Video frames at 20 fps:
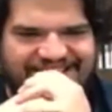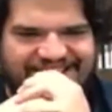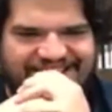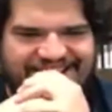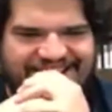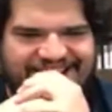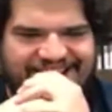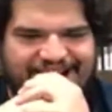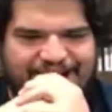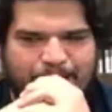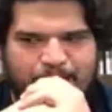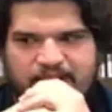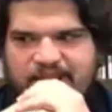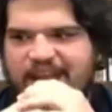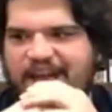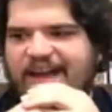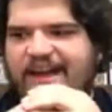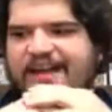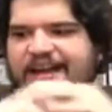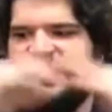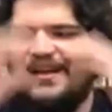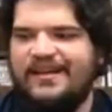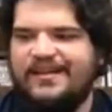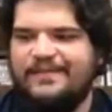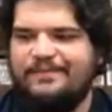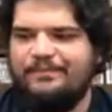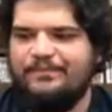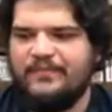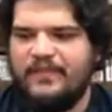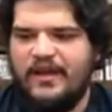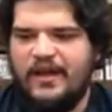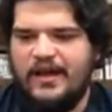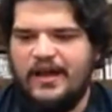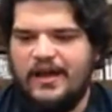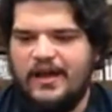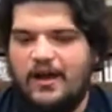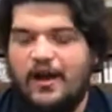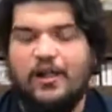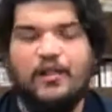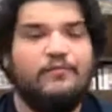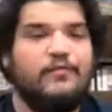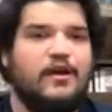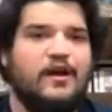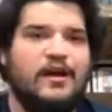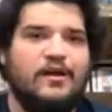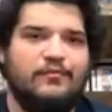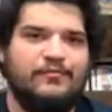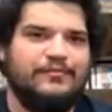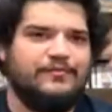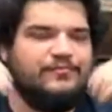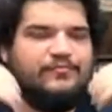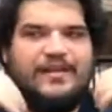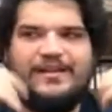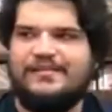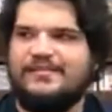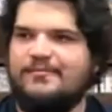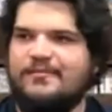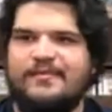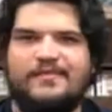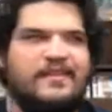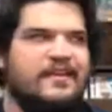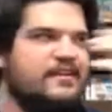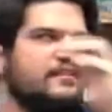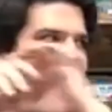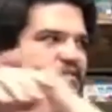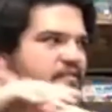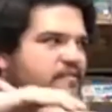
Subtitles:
And yeah, all of our, some of the things,